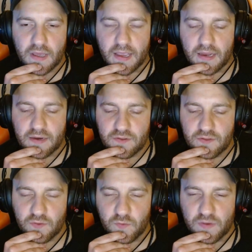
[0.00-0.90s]
And
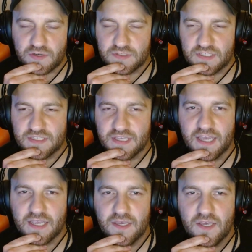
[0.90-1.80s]
the waitress is
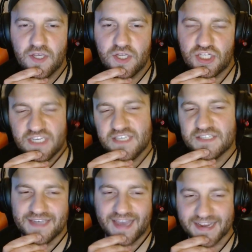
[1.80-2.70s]
like,
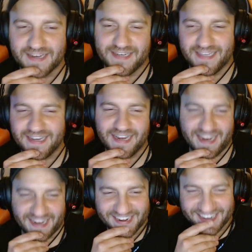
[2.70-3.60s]
"She's
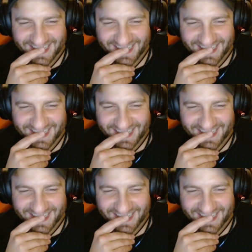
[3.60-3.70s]
19."